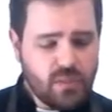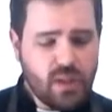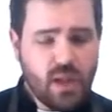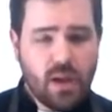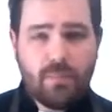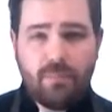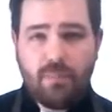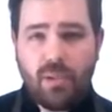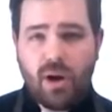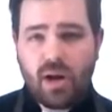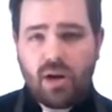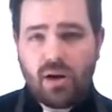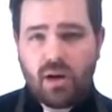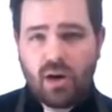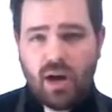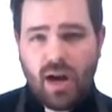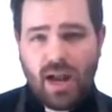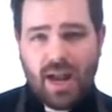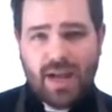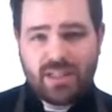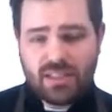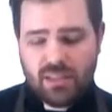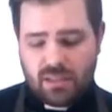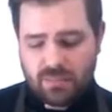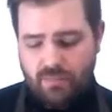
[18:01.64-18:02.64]
butter
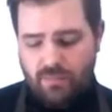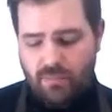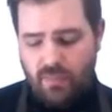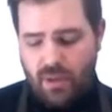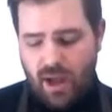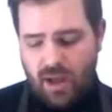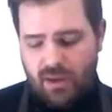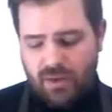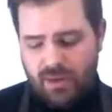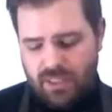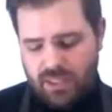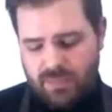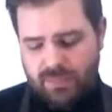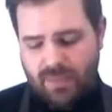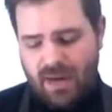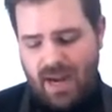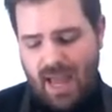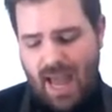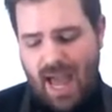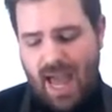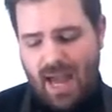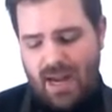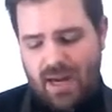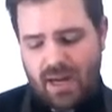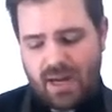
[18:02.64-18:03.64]
has been
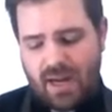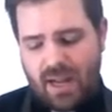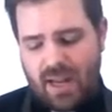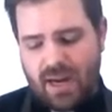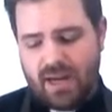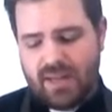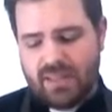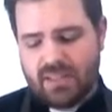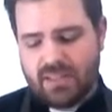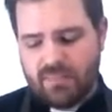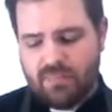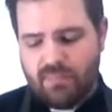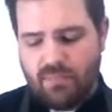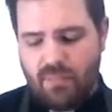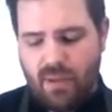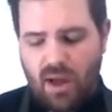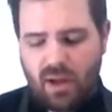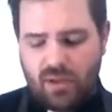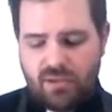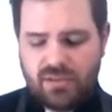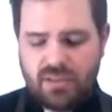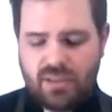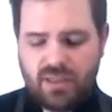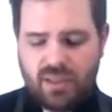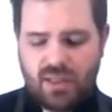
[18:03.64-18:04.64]
added and has
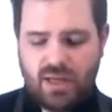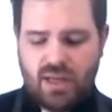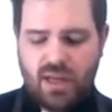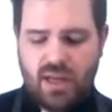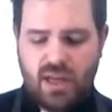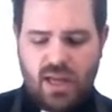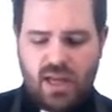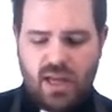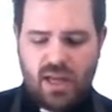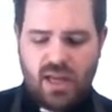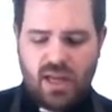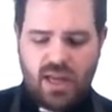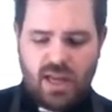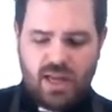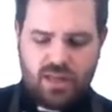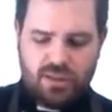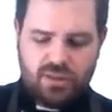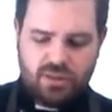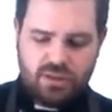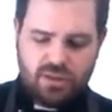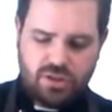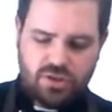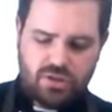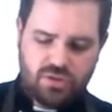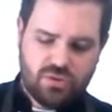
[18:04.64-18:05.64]
melted
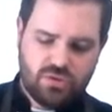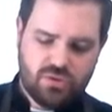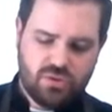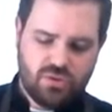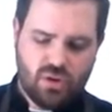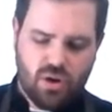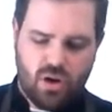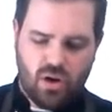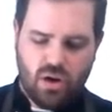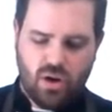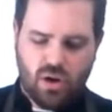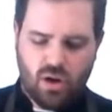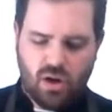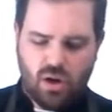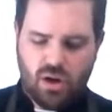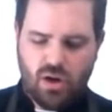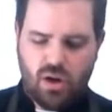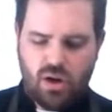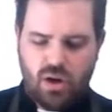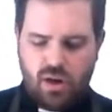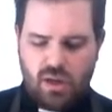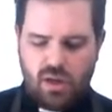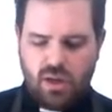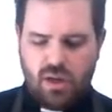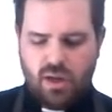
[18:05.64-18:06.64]
into our
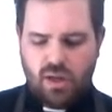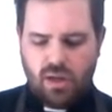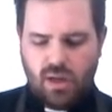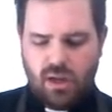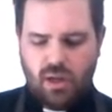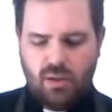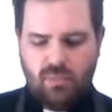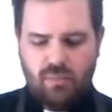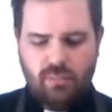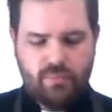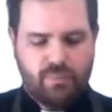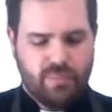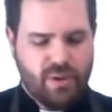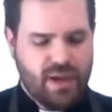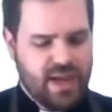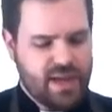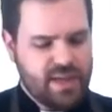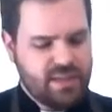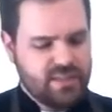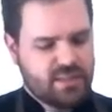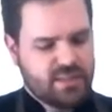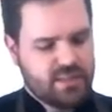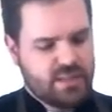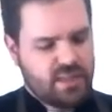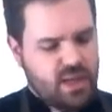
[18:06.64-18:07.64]

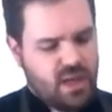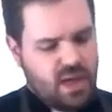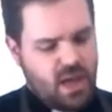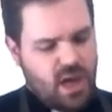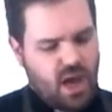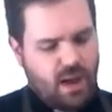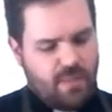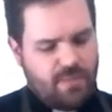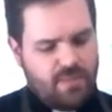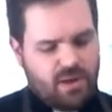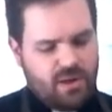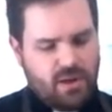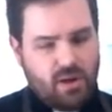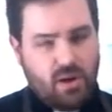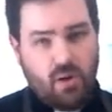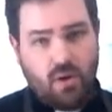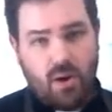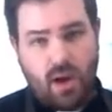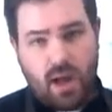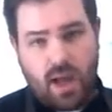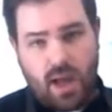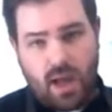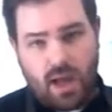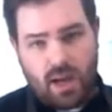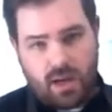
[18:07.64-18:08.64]
base, I'm going to go
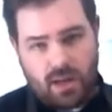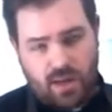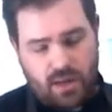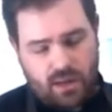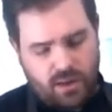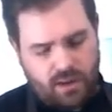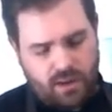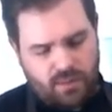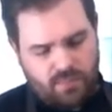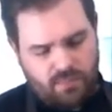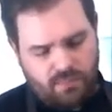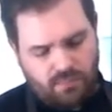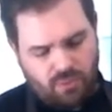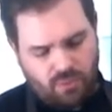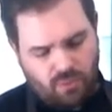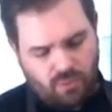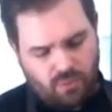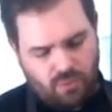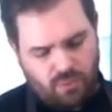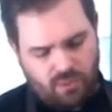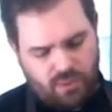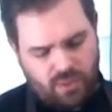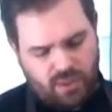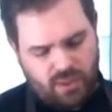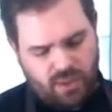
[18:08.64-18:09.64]
ahead and
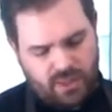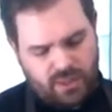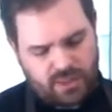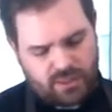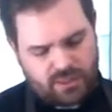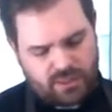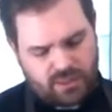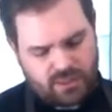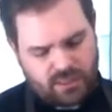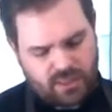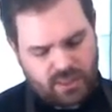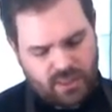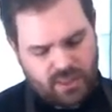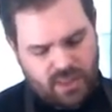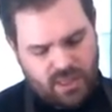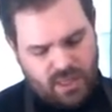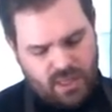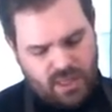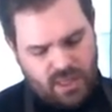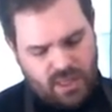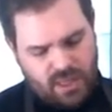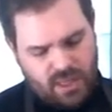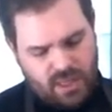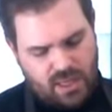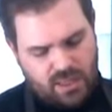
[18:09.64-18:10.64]
pour this
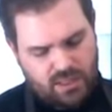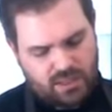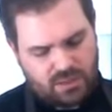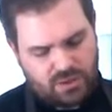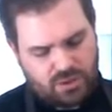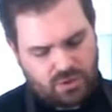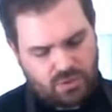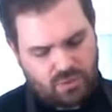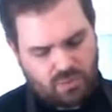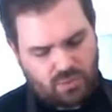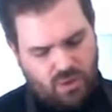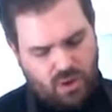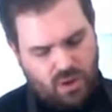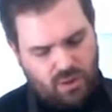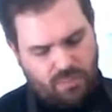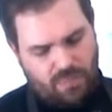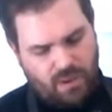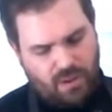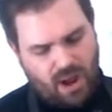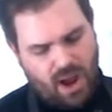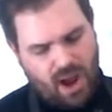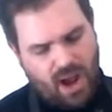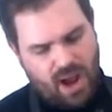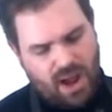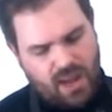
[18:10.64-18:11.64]
into our
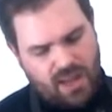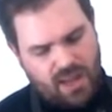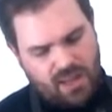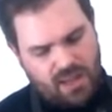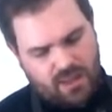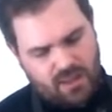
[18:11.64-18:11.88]
pie.